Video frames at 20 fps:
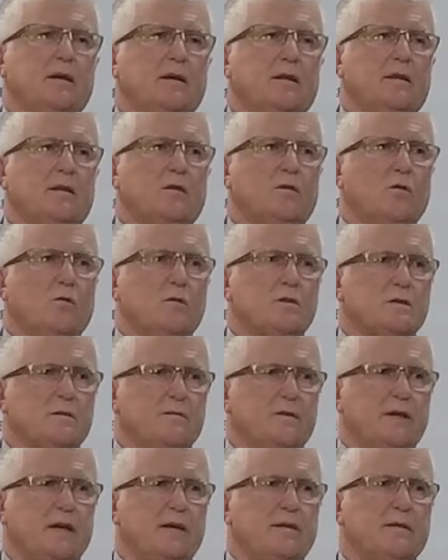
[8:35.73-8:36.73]
The cause
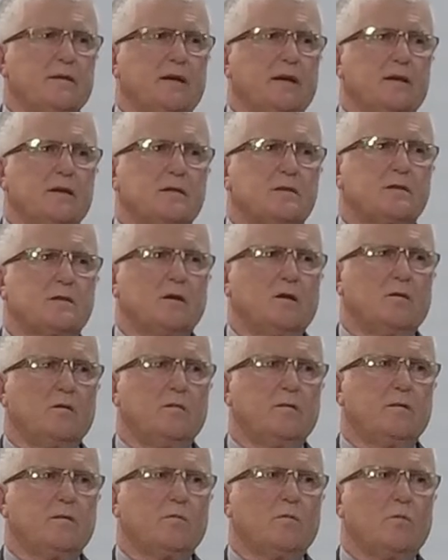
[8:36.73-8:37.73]
of death in
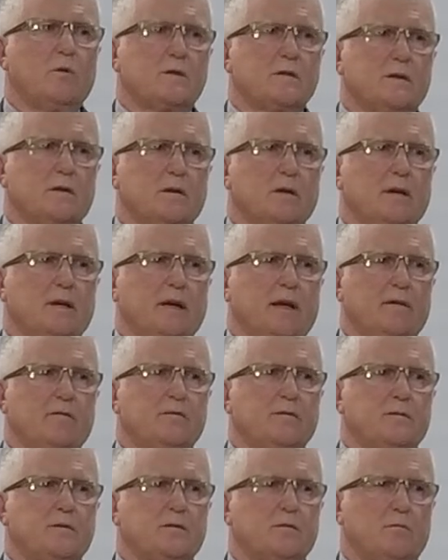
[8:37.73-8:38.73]
itself wasn't
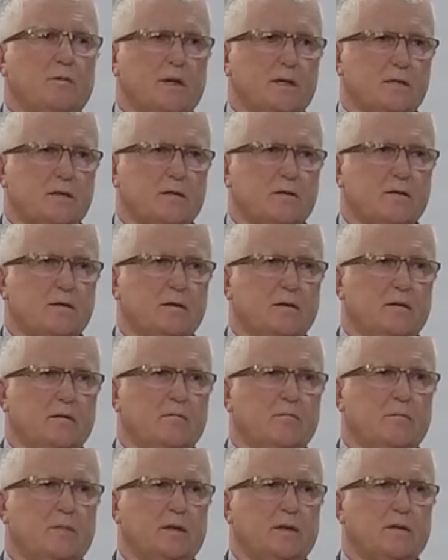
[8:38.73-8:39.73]
enough to raise
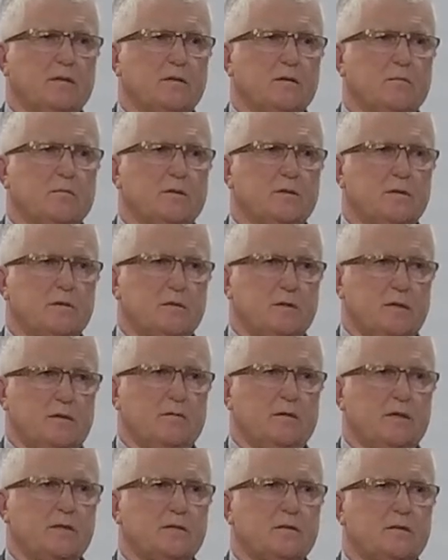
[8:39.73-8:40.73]
concern because it was a
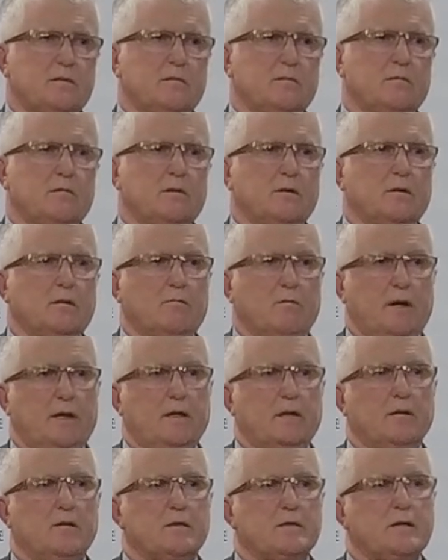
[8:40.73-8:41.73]
serious
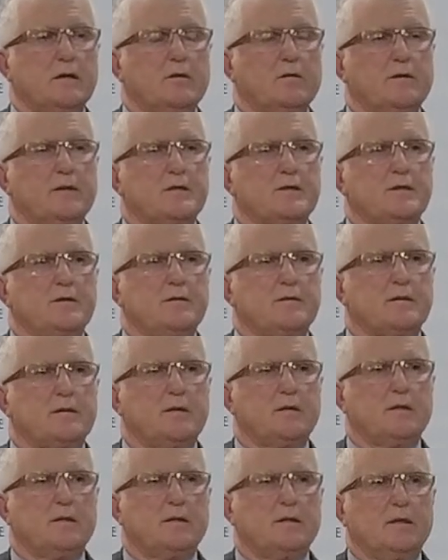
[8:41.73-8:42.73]
recognised health issues,
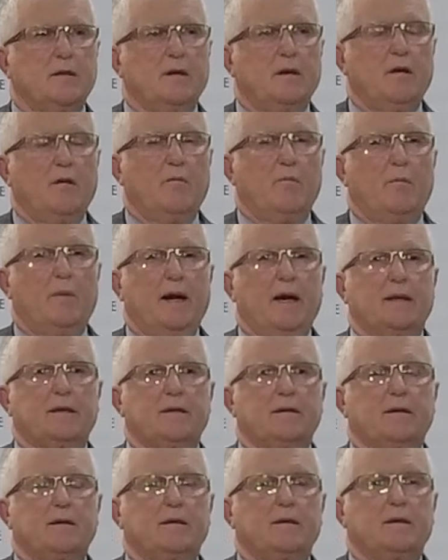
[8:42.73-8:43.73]

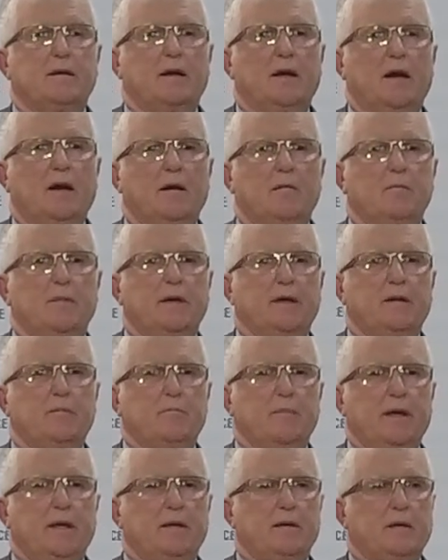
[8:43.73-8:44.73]
but
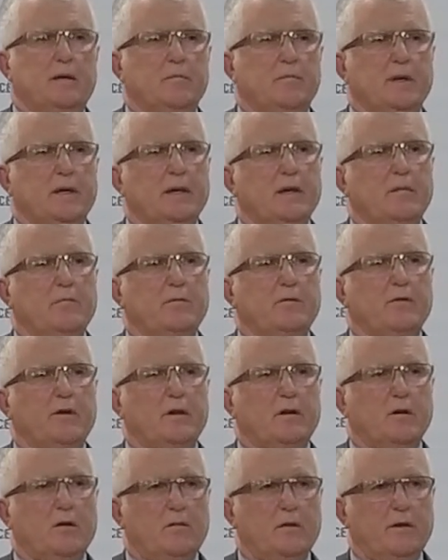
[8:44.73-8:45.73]
it meant that it becomes a
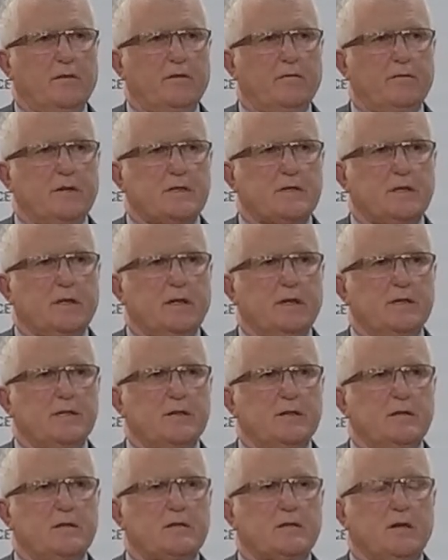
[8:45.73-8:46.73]
coroner's
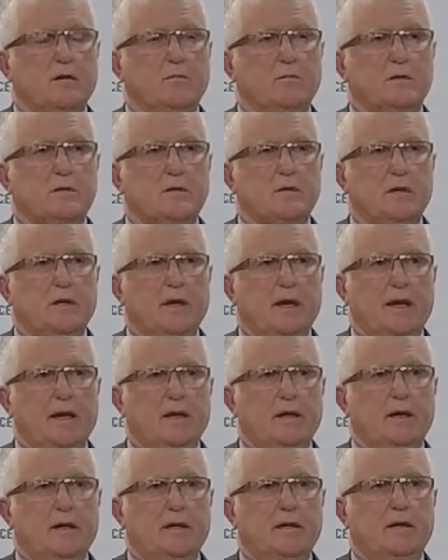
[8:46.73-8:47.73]
investigation, so it was
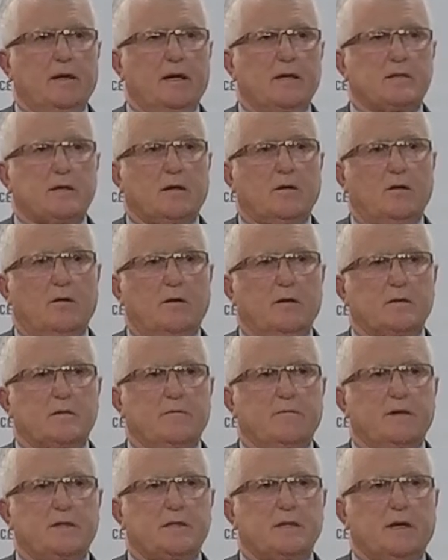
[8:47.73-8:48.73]
allocated as a coroner's
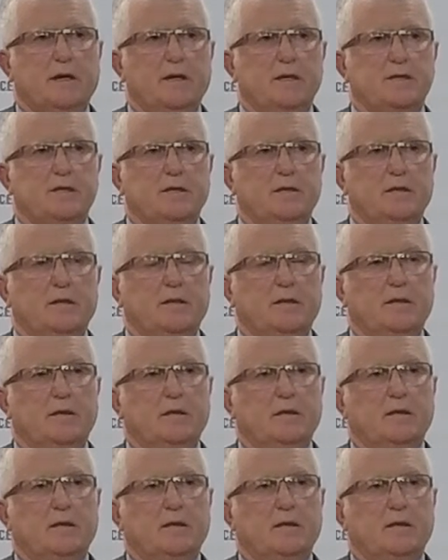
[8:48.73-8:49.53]
investigation.